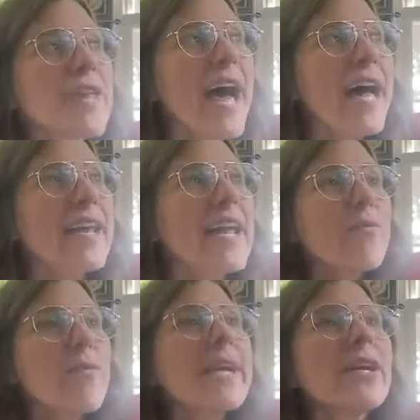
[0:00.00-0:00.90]
Do that.
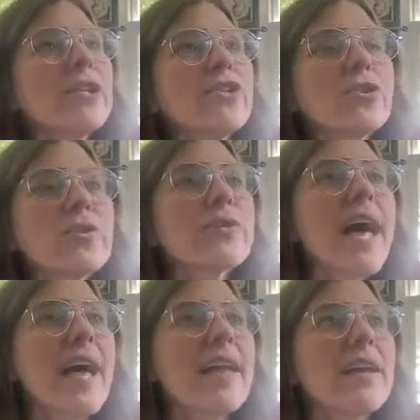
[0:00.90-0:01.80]
If we could do
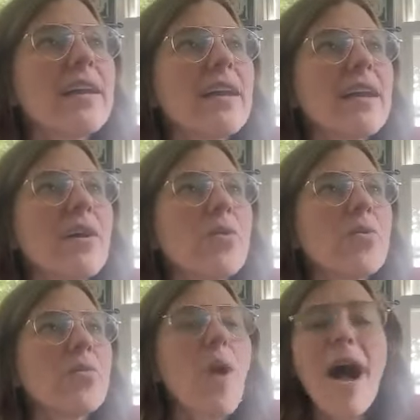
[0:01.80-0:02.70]
that,
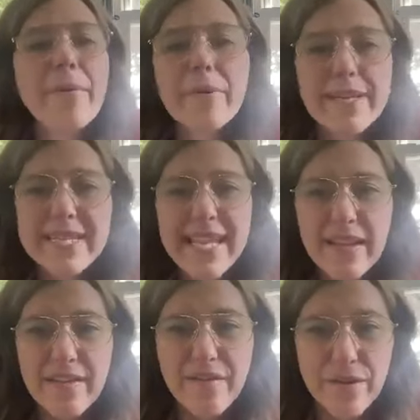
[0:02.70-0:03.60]
why would we
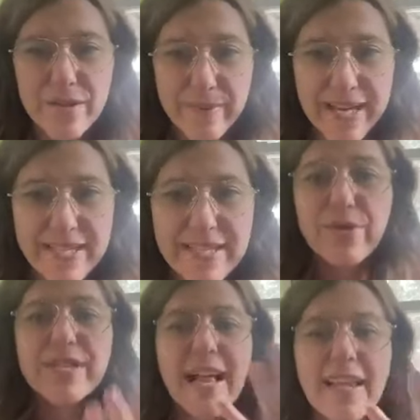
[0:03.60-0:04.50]
sell in the first place?
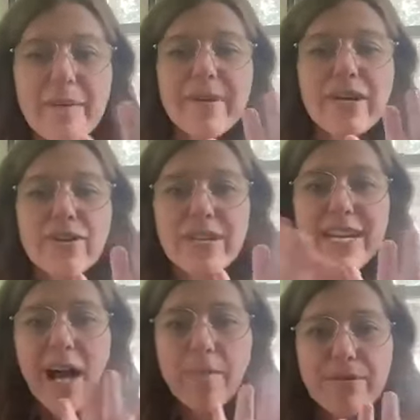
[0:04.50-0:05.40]
You're selling because you
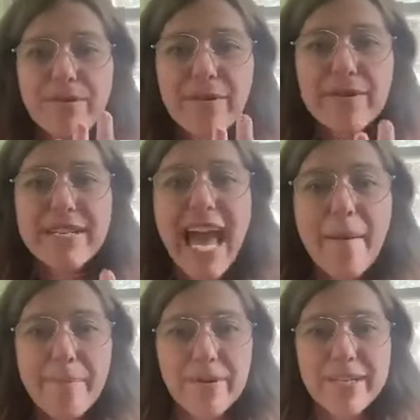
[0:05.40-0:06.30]
need help to infuse
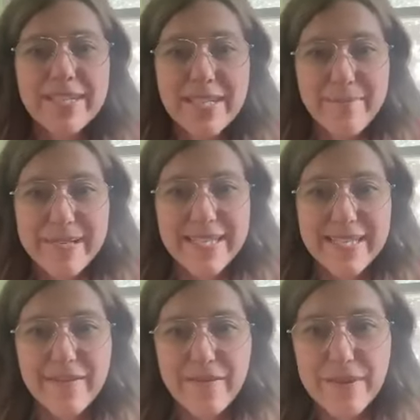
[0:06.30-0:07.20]
capital into the
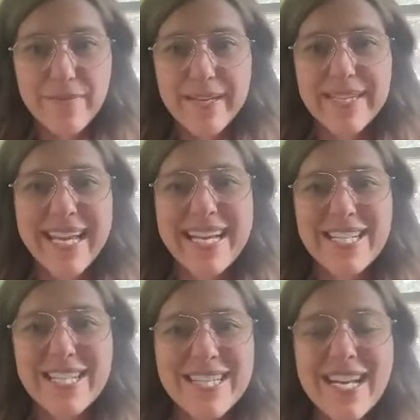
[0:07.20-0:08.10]
business in the first place. Like, it